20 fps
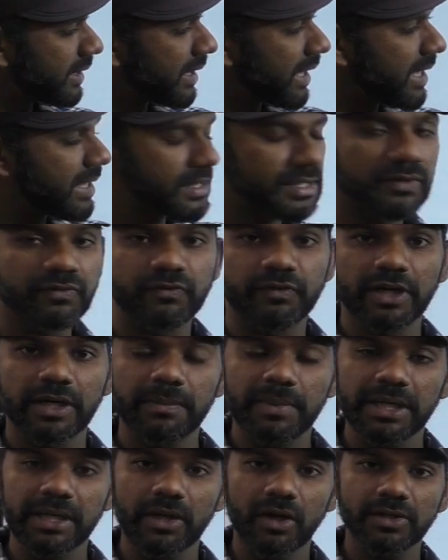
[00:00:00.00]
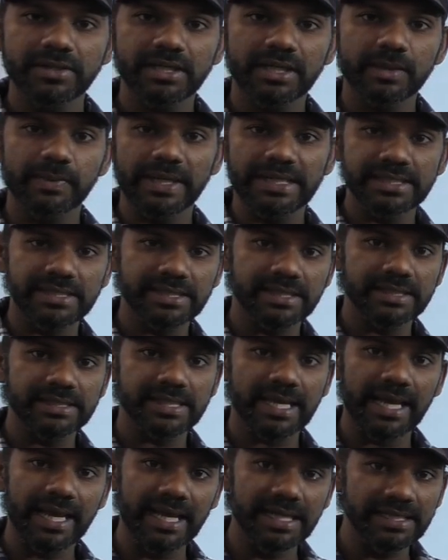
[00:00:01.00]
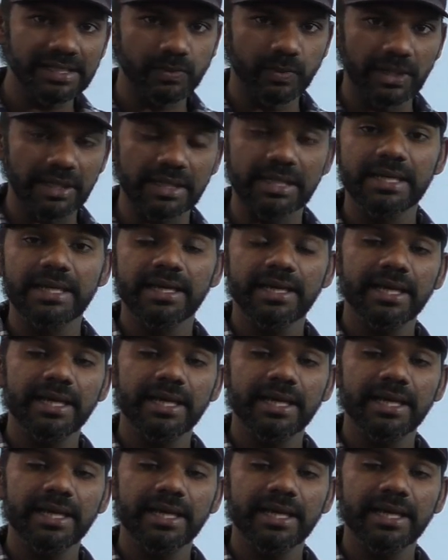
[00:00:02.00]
the case of verbal logic questions as well,